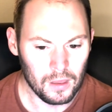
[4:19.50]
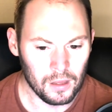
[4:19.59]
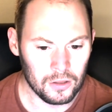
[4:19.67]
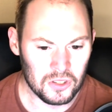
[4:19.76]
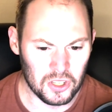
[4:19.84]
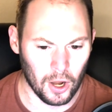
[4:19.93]

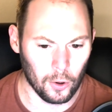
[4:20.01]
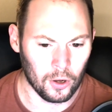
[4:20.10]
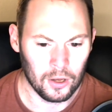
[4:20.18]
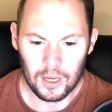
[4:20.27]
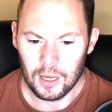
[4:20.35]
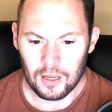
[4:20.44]
So
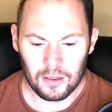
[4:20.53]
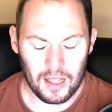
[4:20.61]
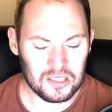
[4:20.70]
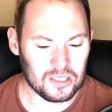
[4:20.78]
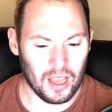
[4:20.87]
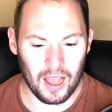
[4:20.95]

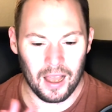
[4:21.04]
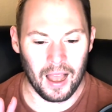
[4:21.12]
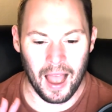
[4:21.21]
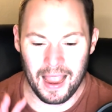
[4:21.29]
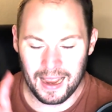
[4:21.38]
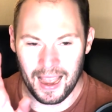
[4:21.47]
let's
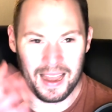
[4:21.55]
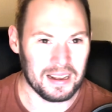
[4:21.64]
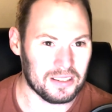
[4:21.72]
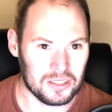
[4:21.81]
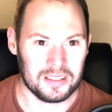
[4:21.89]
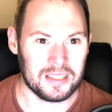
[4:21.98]
I kind
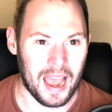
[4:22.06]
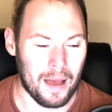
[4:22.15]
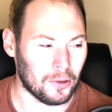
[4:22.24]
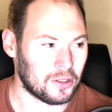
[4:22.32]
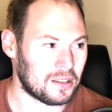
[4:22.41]
of dabbled